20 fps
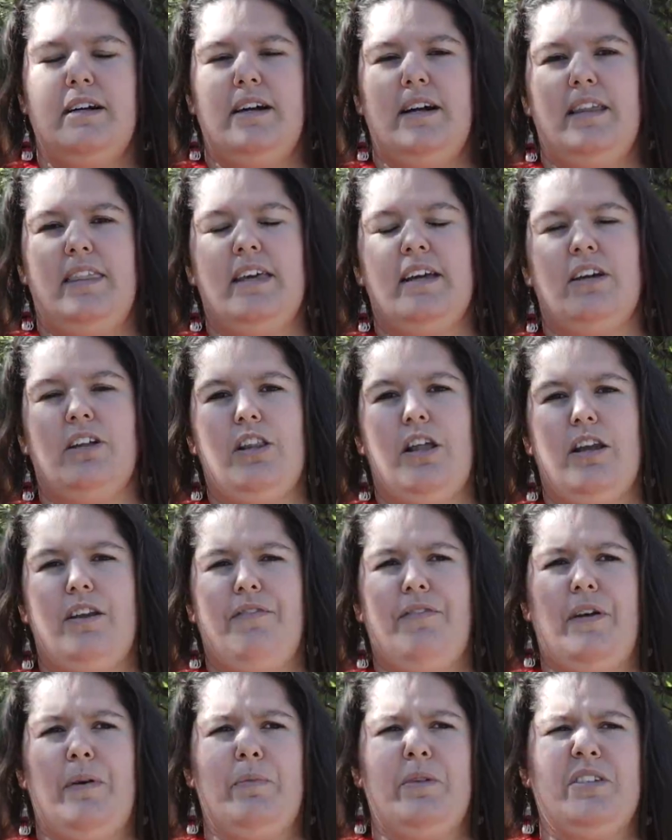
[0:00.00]
I think a lot
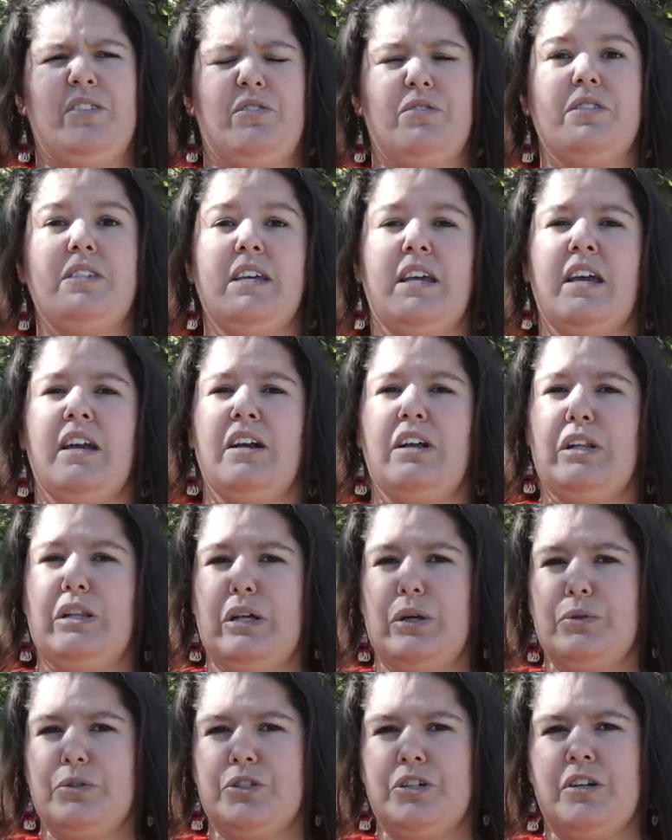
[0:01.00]
of families are seeking
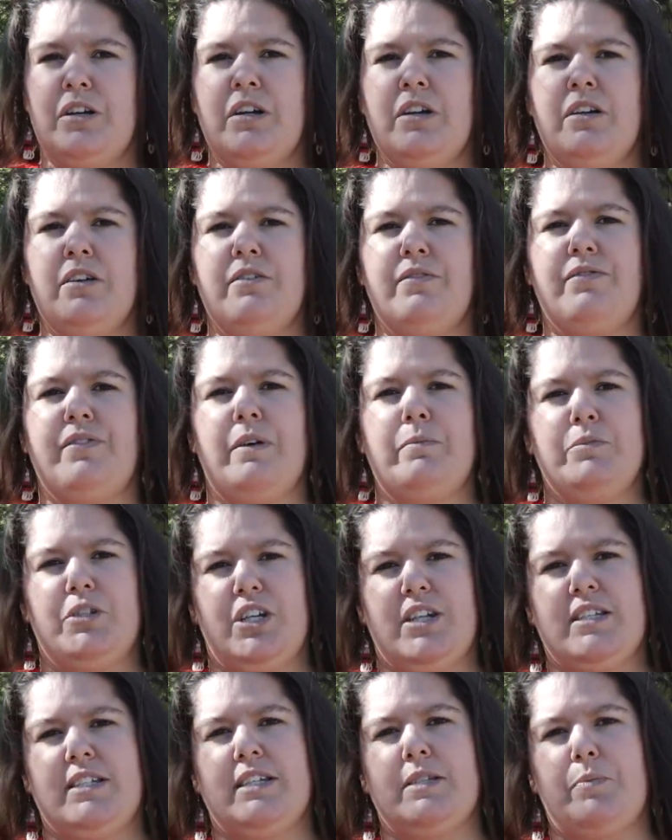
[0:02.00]
closure from
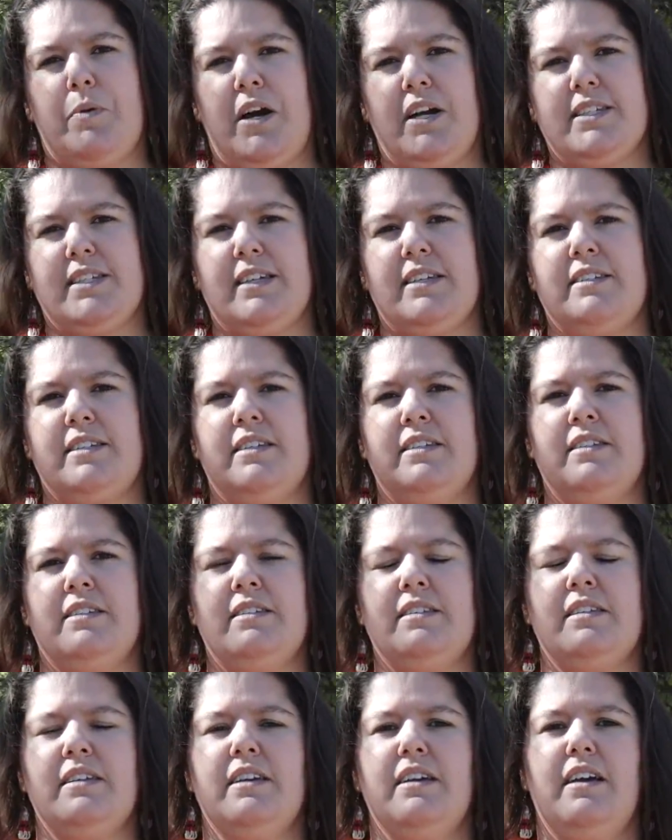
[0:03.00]
justice
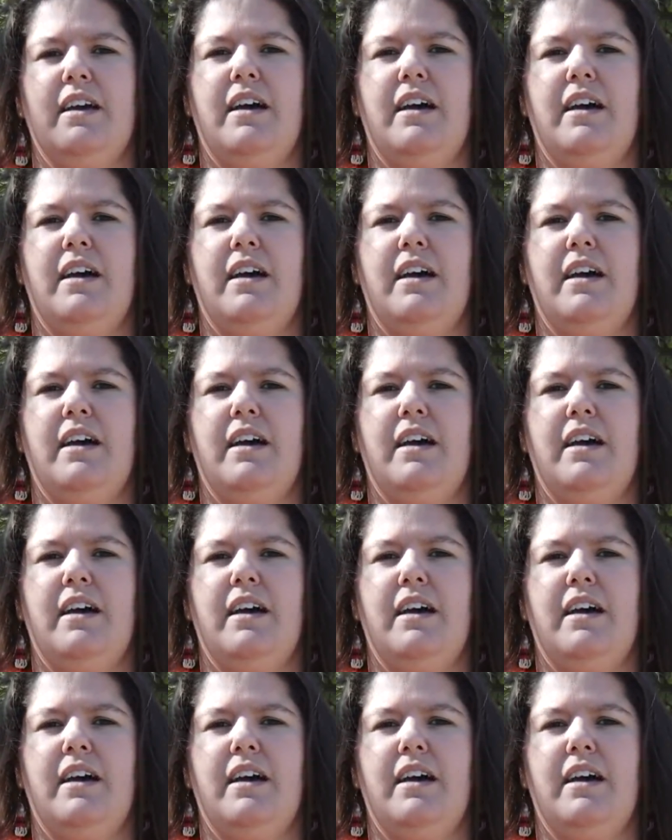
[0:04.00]
processes.